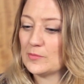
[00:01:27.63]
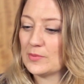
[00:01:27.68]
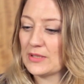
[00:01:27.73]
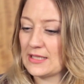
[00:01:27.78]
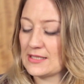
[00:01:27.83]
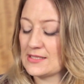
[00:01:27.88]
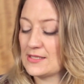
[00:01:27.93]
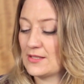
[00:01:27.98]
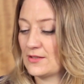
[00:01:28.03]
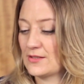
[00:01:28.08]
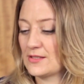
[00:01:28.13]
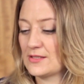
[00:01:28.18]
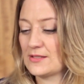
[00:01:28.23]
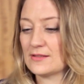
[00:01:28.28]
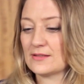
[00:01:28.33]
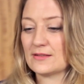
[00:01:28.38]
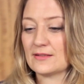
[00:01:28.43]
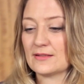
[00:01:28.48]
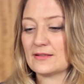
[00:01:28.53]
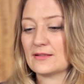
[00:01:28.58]
because there's
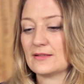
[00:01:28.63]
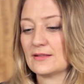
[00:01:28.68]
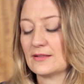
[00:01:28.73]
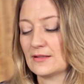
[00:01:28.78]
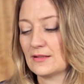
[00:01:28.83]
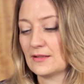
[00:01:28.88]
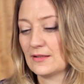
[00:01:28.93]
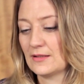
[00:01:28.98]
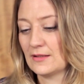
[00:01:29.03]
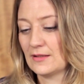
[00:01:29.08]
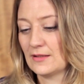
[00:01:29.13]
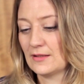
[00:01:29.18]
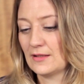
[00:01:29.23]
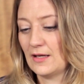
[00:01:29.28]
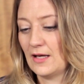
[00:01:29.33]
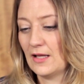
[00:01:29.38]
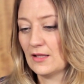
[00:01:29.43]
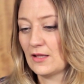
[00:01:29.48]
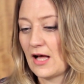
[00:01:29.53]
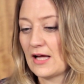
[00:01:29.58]

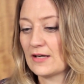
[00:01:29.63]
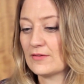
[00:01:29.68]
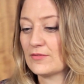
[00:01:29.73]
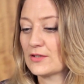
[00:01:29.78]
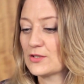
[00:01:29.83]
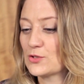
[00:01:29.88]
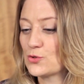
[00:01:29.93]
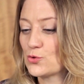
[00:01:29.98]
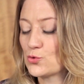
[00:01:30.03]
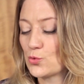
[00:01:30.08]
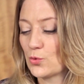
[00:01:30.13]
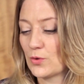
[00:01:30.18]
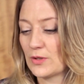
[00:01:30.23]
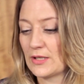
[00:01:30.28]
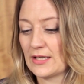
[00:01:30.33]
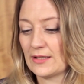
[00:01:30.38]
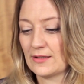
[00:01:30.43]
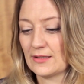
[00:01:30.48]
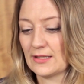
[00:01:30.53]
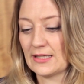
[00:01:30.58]
a lot of
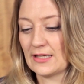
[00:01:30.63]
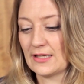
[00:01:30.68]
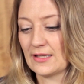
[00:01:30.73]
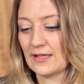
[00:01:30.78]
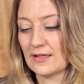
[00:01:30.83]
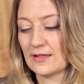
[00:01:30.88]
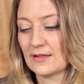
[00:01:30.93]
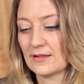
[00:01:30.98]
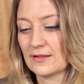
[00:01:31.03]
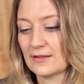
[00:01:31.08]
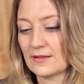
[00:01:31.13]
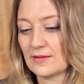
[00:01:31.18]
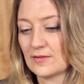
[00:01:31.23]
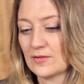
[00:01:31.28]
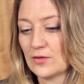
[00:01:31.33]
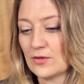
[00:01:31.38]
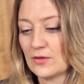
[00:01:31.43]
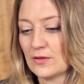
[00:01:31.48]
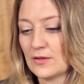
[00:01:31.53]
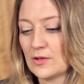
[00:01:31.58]
extraordinarily
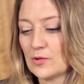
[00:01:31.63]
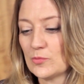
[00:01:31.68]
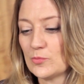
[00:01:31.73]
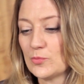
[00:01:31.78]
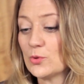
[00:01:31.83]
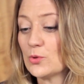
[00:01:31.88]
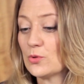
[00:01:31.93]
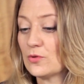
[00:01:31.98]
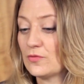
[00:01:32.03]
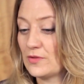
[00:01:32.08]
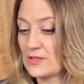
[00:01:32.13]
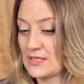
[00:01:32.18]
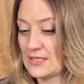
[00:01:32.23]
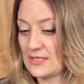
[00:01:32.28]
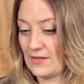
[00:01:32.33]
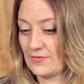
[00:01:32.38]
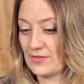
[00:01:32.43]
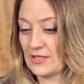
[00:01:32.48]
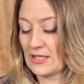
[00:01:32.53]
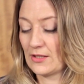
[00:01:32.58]
beautiful
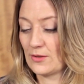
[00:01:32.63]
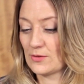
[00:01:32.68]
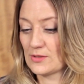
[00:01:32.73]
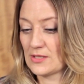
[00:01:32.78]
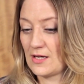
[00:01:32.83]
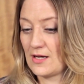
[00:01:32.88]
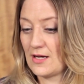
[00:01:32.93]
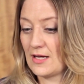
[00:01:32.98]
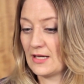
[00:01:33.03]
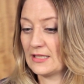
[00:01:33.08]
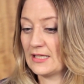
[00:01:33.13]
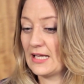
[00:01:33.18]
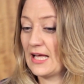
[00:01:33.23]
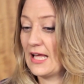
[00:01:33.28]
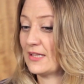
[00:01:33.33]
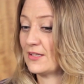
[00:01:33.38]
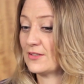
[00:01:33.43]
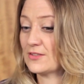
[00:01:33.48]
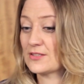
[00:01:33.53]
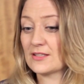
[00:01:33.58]
stuff that goes on,
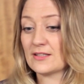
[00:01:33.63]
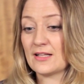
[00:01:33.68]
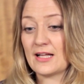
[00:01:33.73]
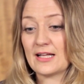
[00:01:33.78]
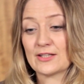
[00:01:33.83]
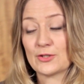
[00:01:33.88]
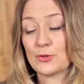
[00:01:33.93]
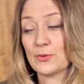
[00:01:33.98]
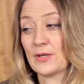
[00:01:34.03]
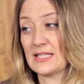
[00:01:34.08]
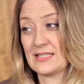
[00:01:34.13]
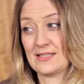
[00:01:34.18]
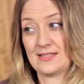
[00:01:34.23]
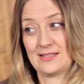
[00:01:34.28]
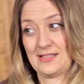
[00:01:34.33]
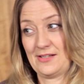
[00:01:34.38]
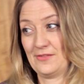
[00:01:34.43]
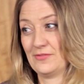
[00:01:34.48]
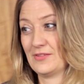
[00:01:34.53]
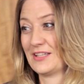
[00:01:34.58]
and there's a lot of crazy
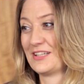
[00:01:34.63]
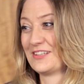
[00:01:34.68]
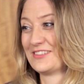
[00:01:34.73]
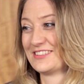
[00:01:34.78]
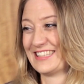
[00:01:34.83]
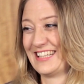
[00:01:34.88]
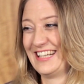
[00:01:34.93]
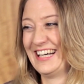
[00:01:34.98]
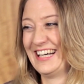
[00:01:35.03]
stuff that goes